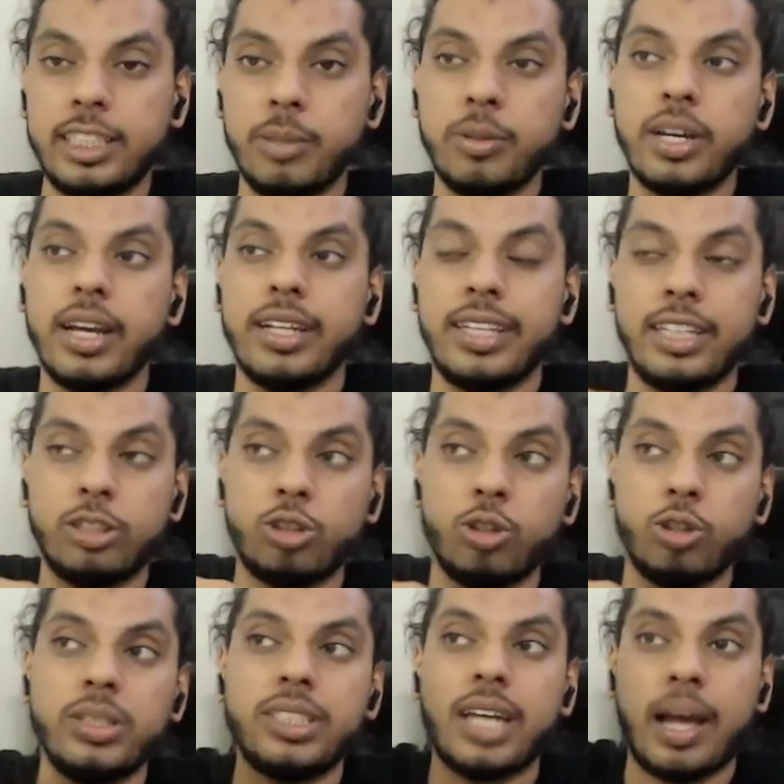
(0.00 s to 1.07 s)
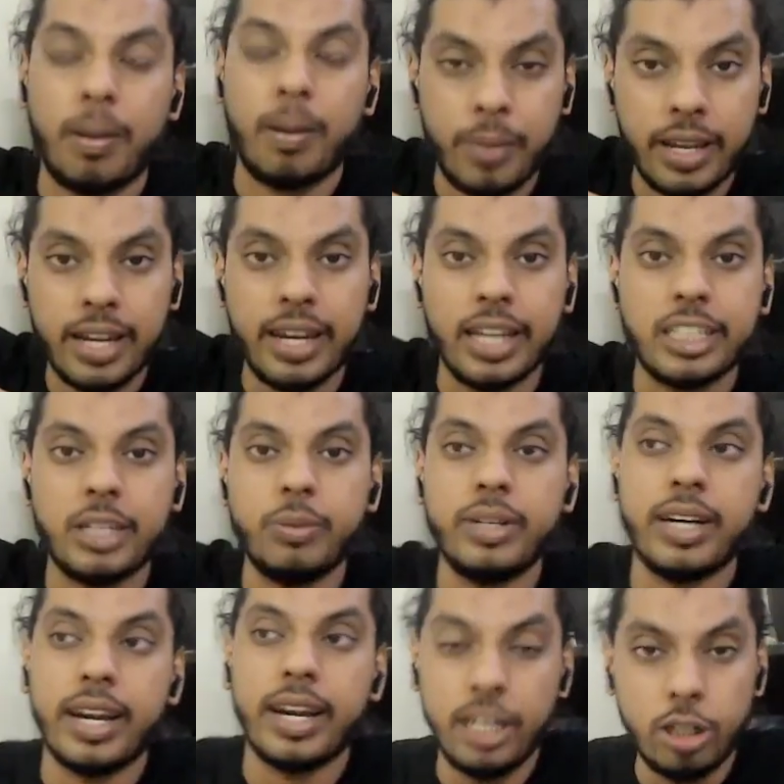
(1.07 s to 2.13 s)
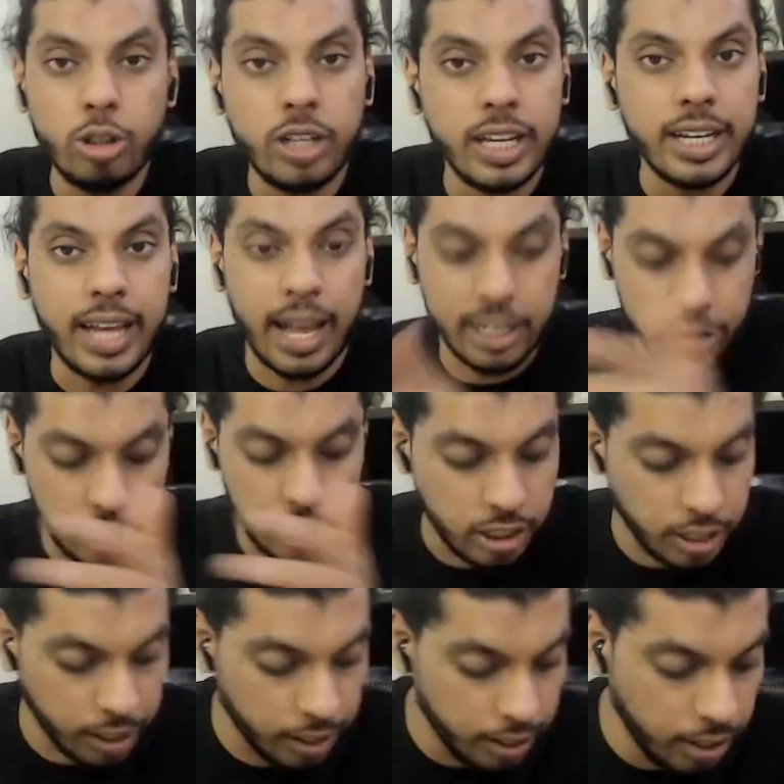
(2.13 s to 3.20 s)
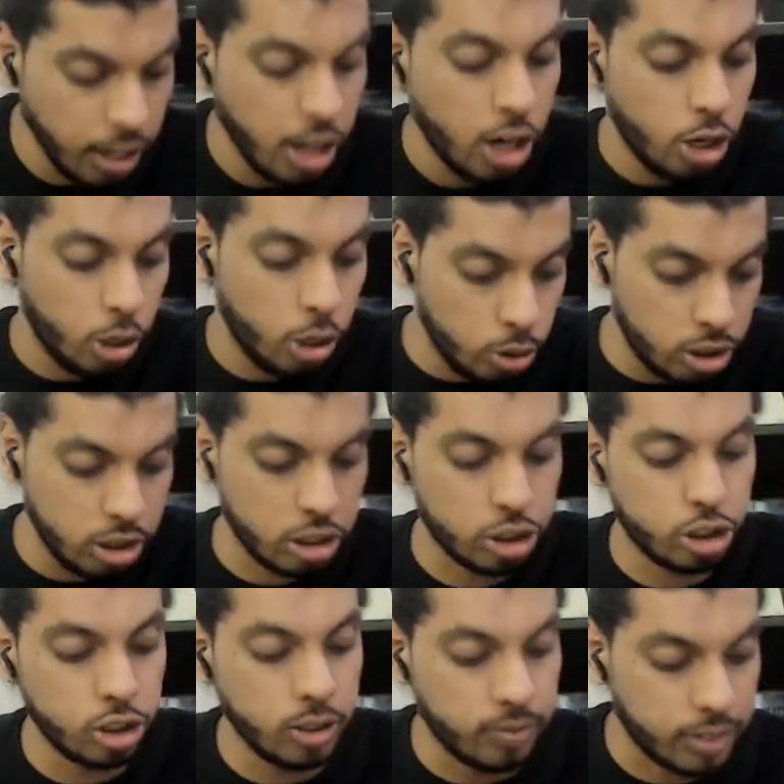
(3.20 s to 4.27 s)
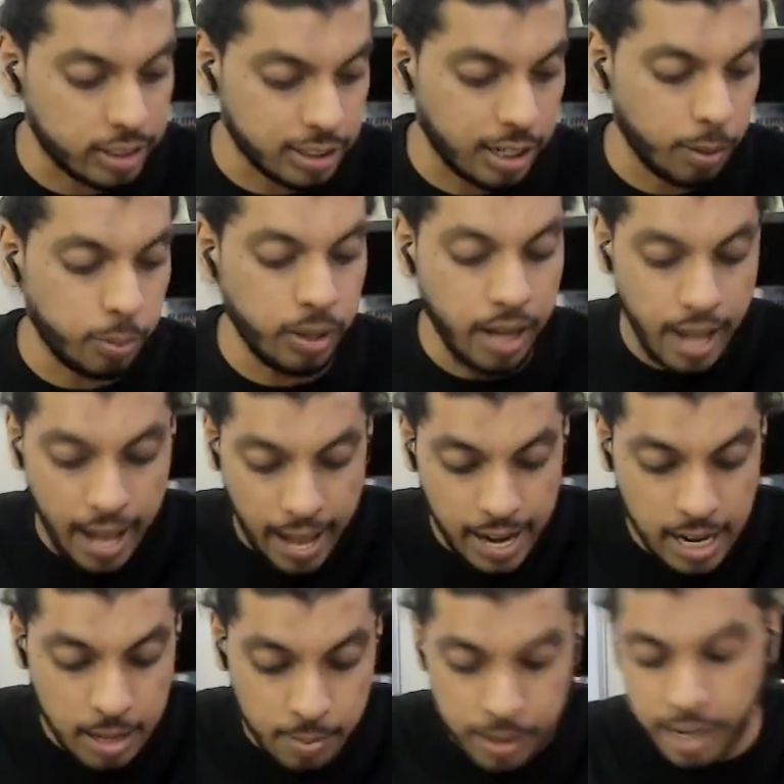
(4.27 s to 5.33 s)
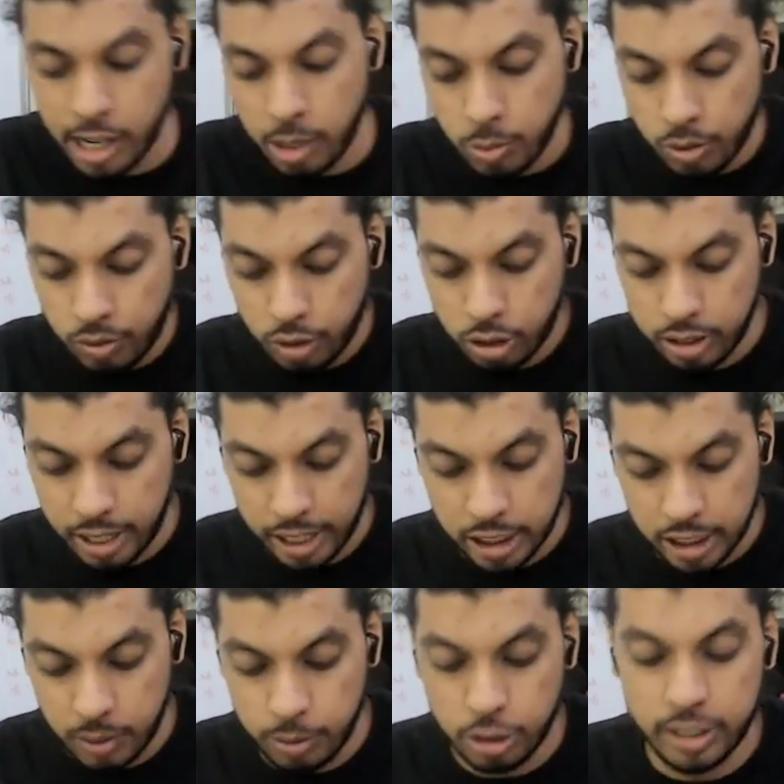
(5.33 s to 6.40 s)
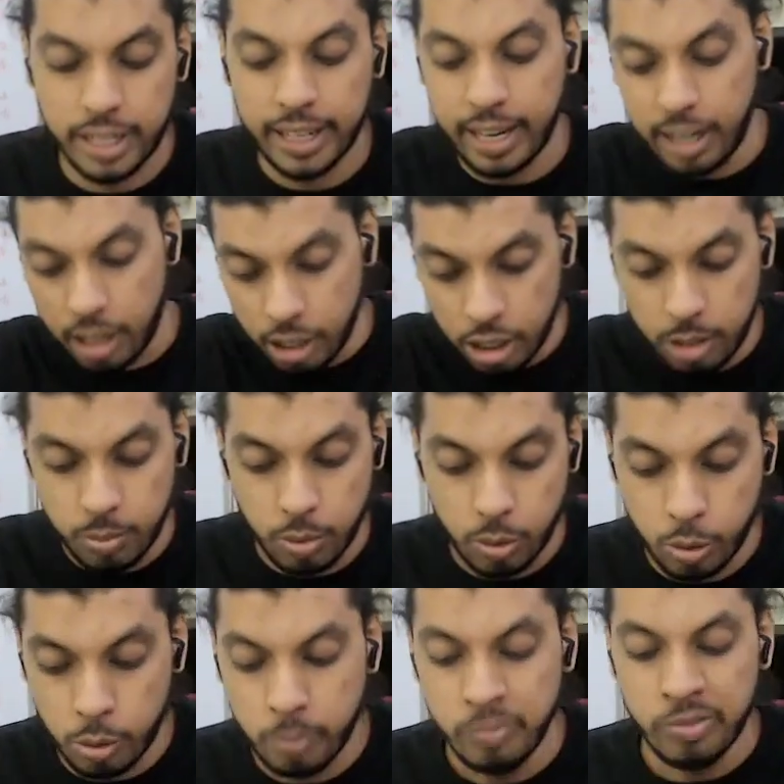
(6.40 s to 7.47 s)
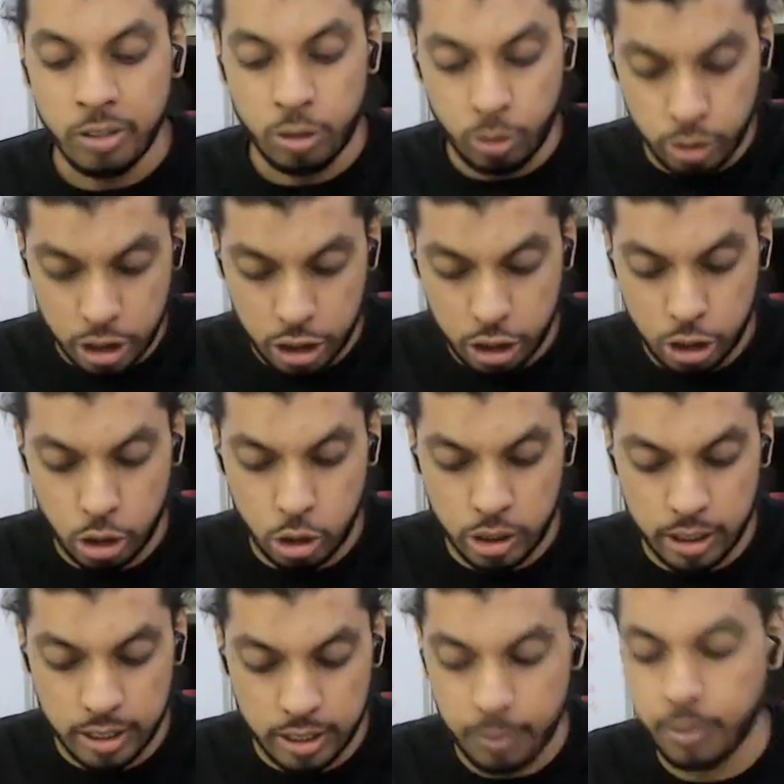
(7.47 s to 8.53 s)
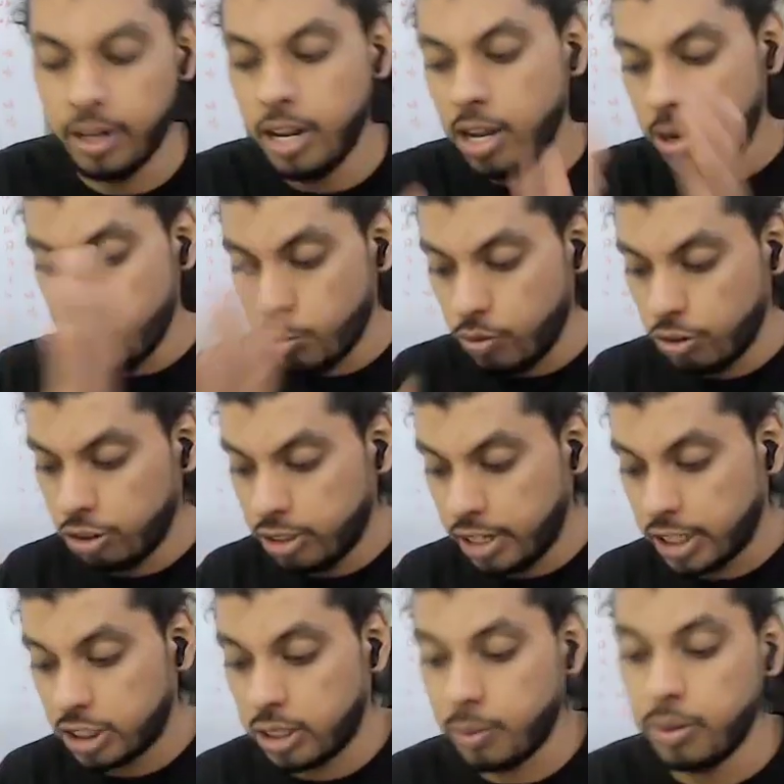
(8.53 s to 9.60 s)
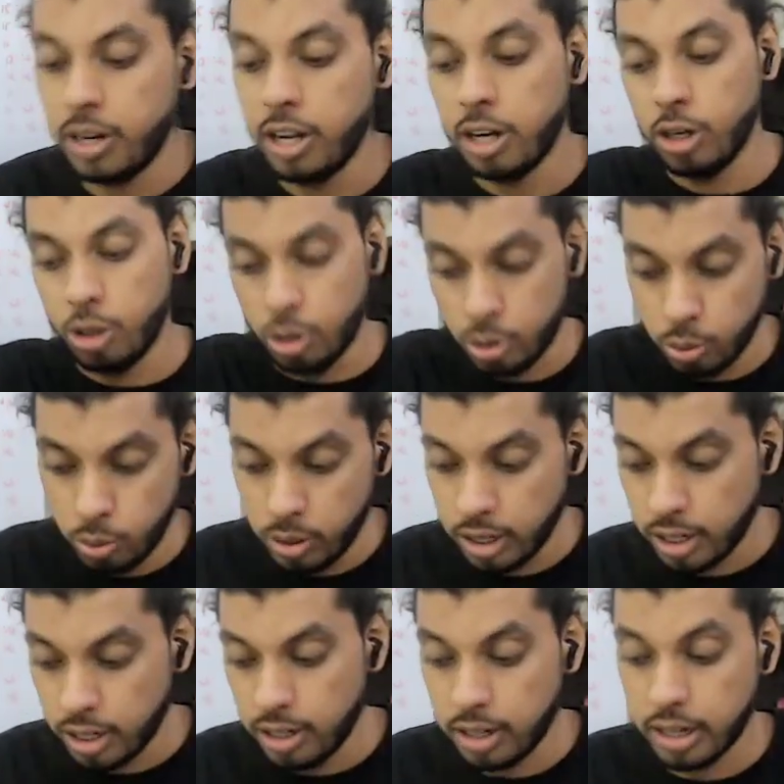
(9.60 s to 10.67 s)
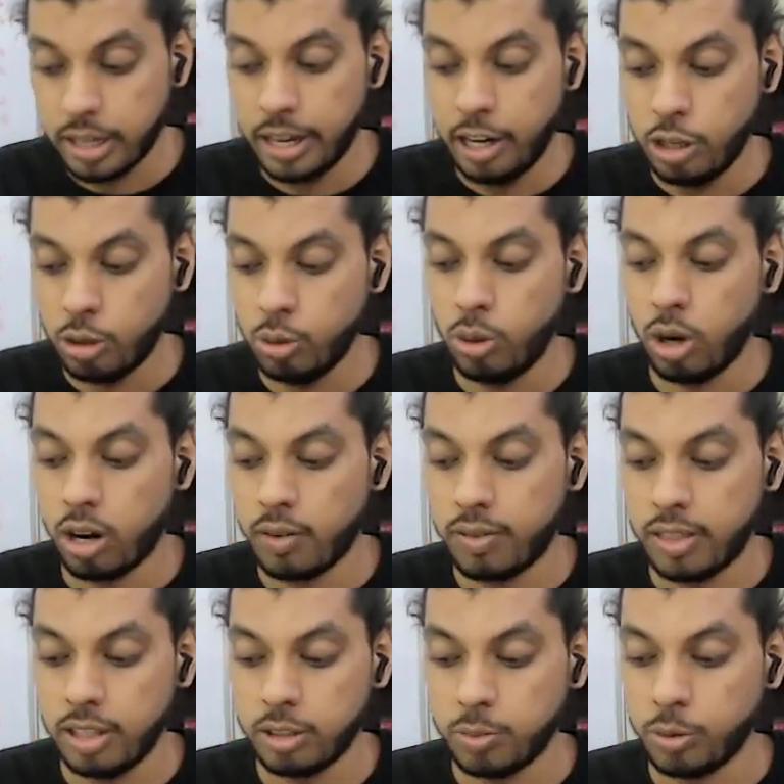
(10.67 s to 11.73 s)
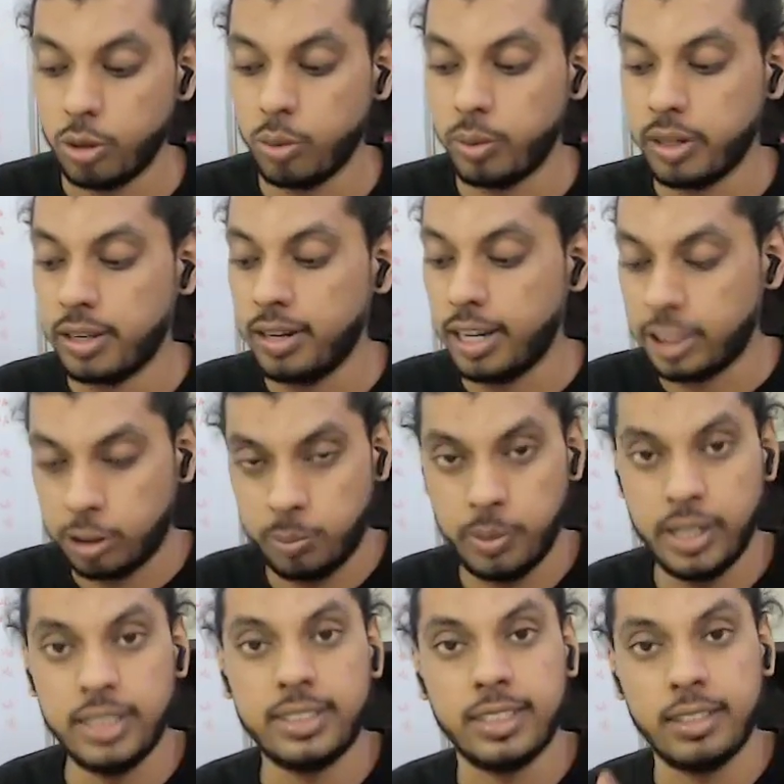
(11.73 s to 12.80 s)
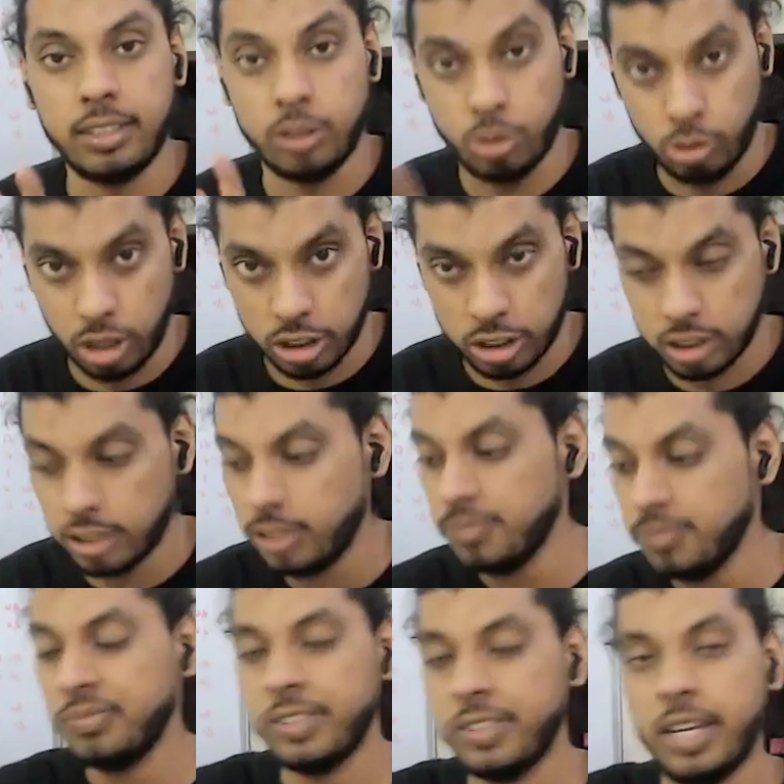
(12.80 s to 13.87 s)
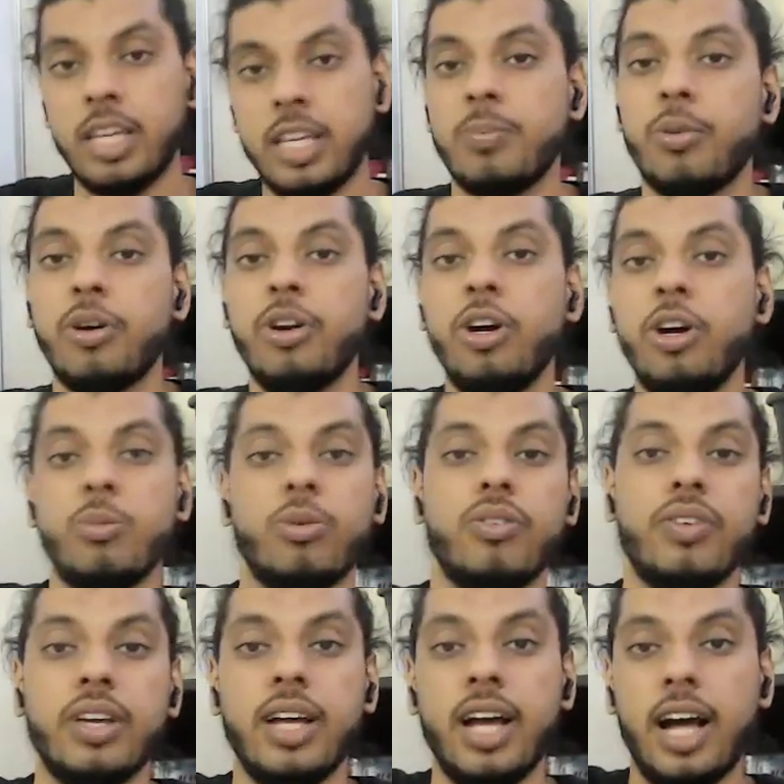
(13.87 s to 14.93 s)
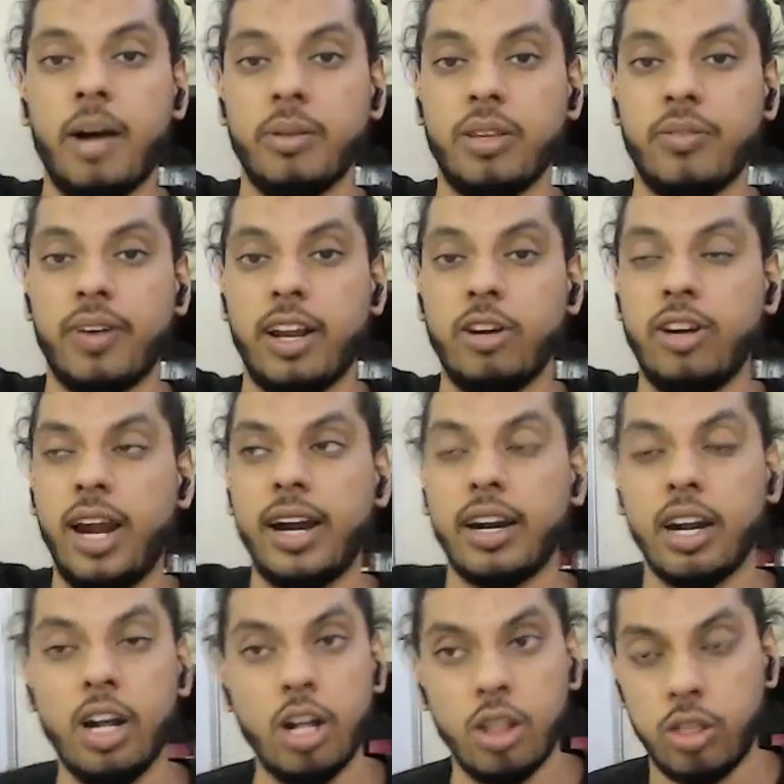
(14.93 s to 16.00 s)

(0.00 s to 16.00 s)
them, okay, there's so much happening in next level that I need to take action here, do the justice of this level, and immediately move on to the next level so that I can learn more, do justice to this level, move on to the next level, learn and do a lot of things more over here, experience it, do justice, and keep on moving on the value ladder.